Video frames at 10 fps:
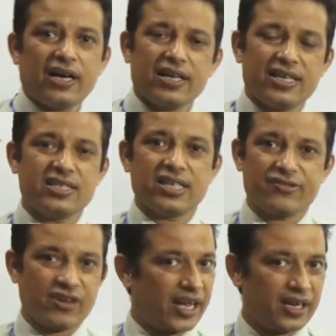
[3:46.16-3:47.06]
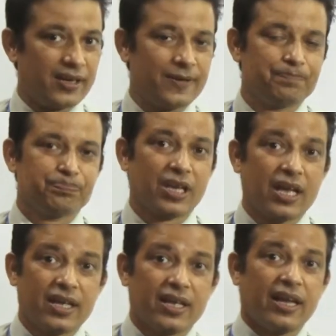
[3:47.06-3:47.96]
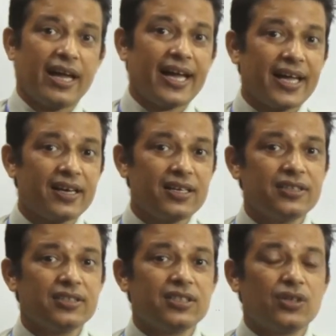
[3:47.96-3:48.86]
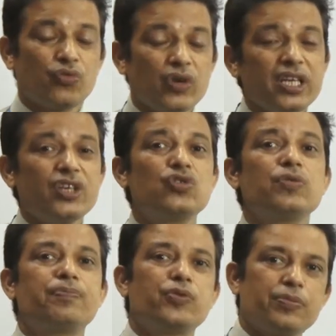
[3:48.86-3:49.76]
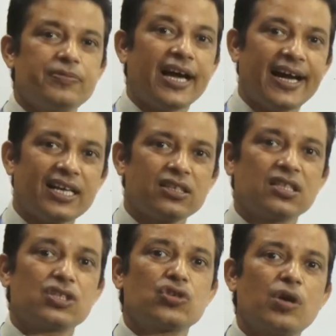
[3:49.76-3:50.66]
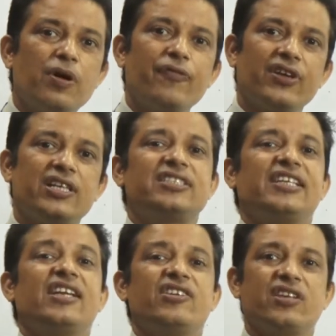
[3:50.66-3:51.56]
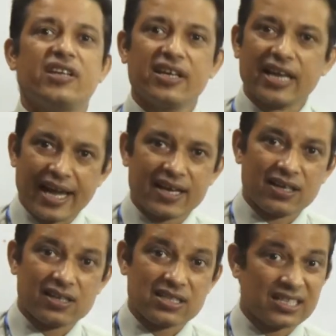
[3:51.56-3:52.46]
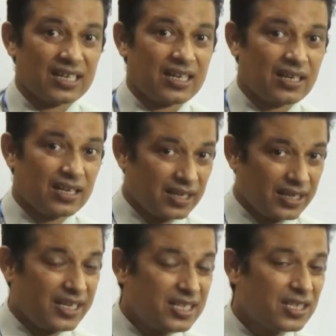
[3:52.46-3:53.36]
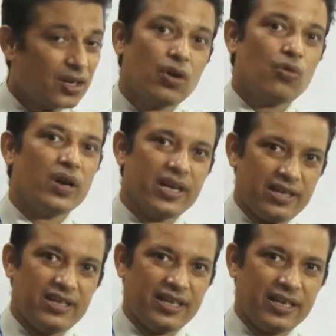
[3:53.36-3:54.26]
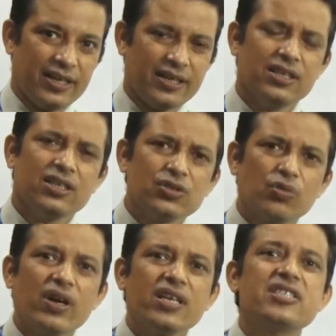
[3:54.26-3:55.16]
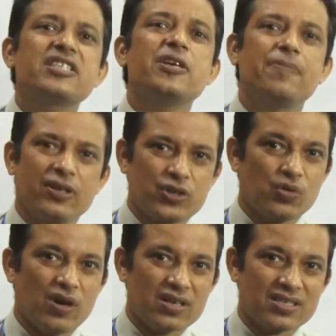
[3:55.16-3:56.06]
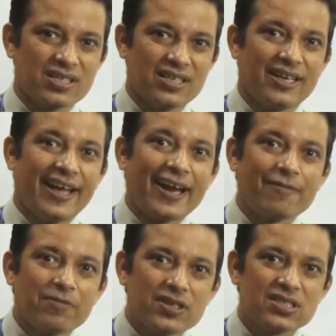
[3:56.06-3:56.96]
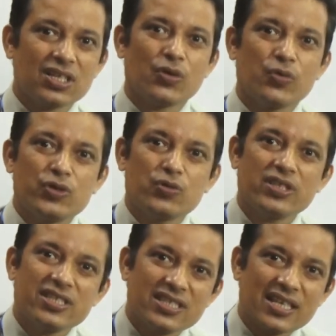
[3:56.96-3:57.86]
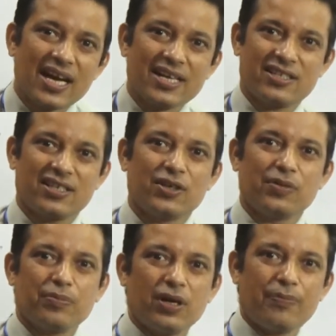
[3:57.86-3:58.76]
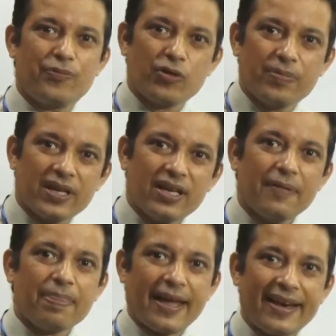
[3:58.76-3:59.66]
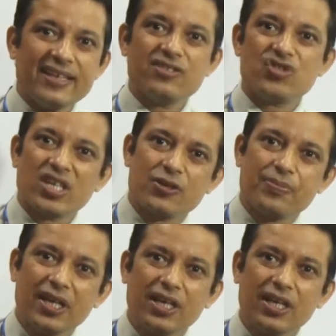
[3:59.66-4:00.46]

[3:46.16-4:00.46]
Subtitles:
is a triangle, and we need to prove that the sum of its interior angles is 180 degree. So, what is given to us? At first we should start proving any statement